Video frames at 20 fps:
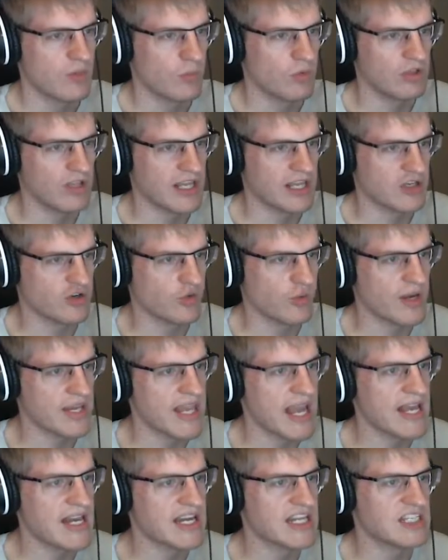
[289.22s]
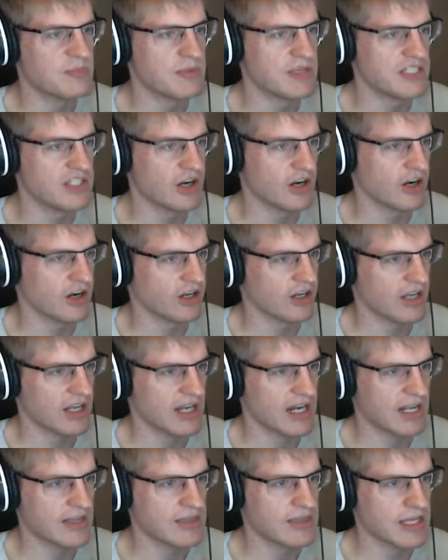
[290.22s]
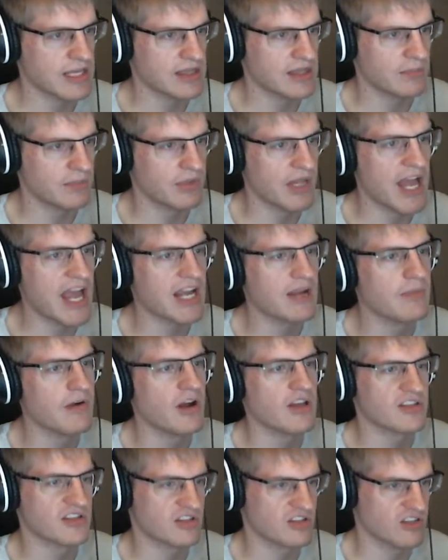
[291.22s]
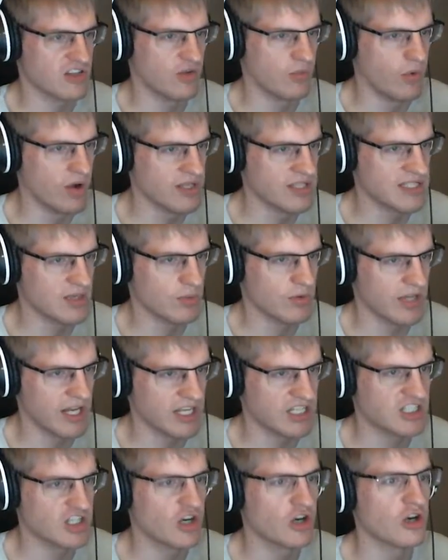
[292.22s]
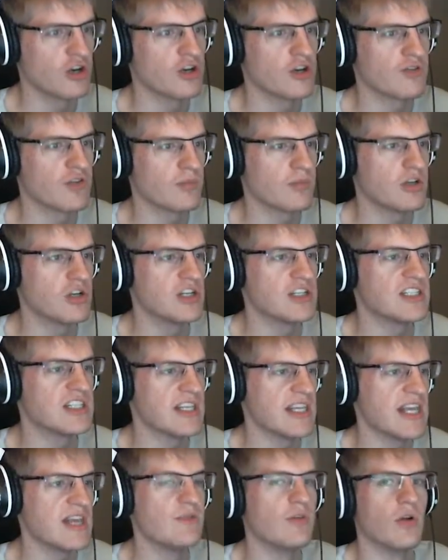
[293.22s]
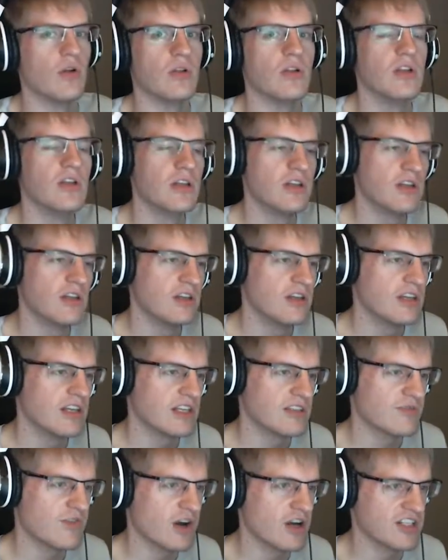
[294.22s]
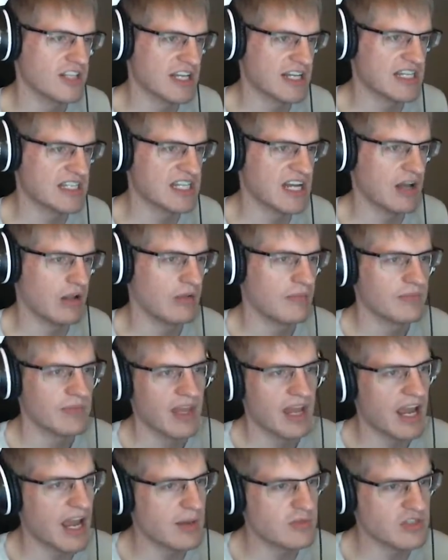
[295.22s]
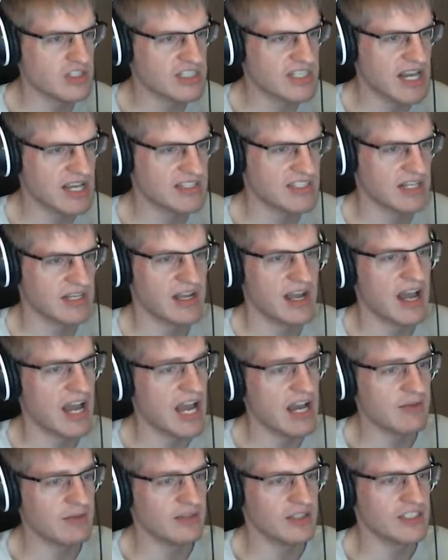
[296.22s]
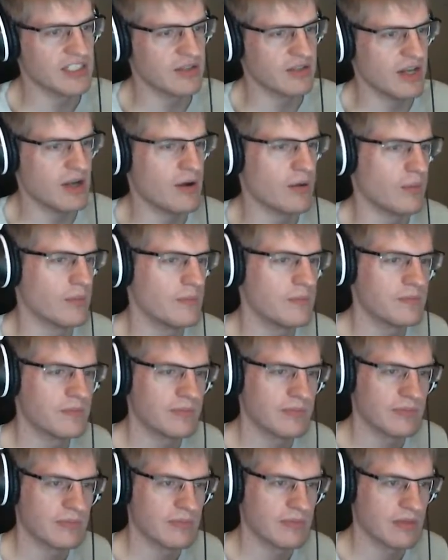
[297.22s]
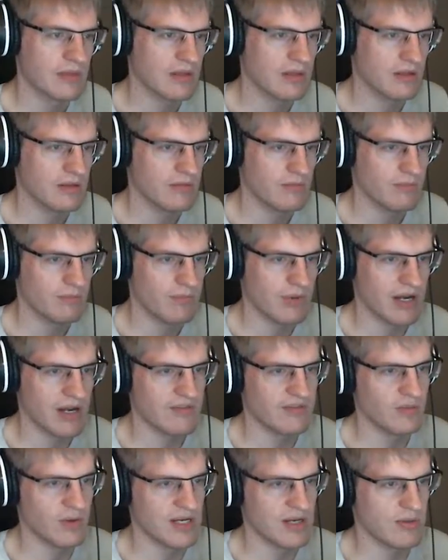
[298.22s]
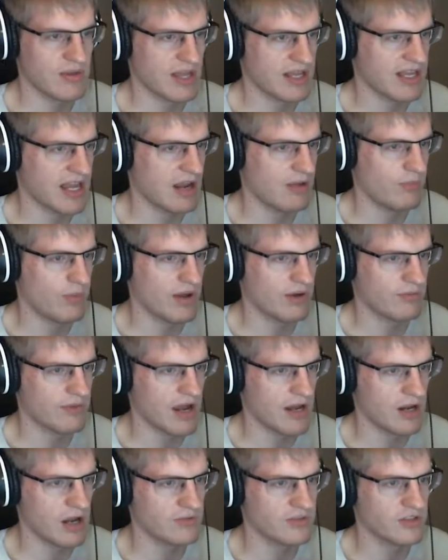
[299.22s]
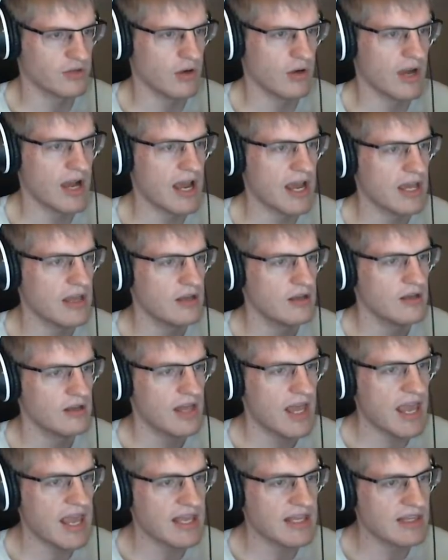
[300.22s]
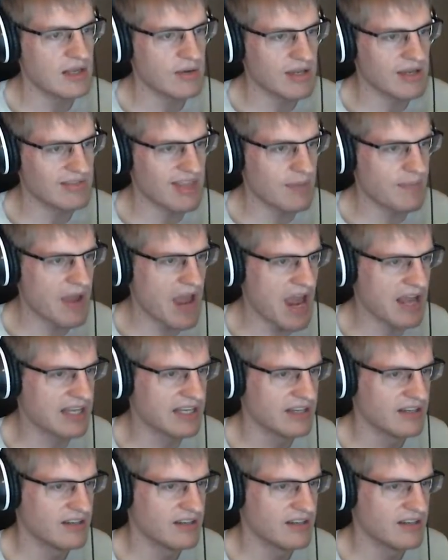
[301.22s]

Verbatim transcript: were like created to be dark, and I think the black monsters are the ones that were like turned from good to evil, as far as I can tell. I'm just guessing. I really don't know. But I have no idea where that guy went, ran off to. Oh, hi. Hey, no, give that back.